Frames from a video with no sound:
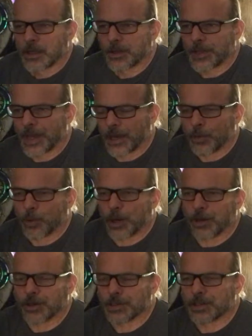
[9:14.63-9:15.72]
that
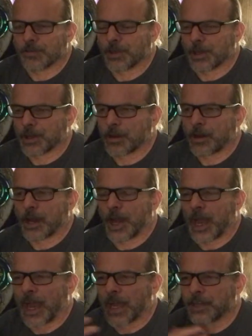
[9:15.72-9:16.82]
awareness of like,
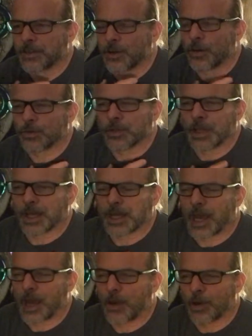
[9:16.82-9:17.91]
I don't like
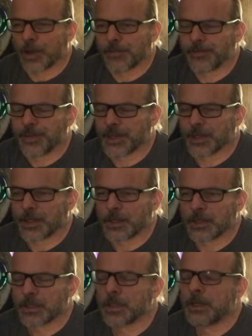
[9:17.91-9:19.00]
how I feel
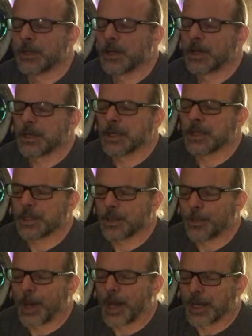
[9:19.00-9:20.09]
in the
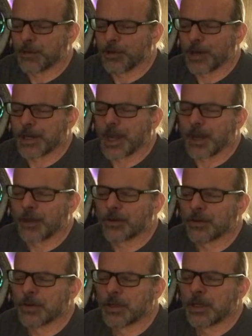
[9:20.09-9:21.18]
body right now.
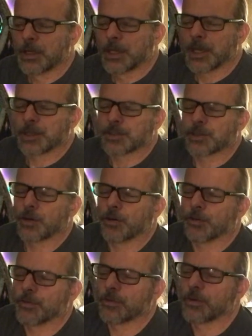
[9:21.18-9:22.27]
And
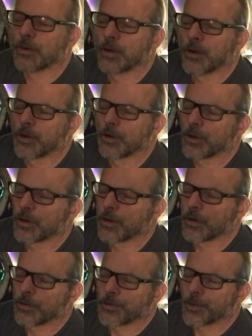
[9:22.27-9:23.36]
so
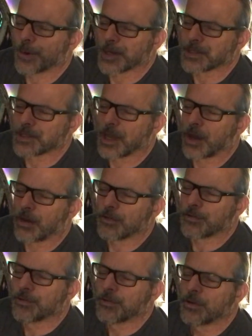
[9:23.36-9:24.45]
for
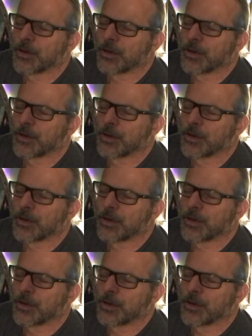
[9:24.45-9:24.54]
myself,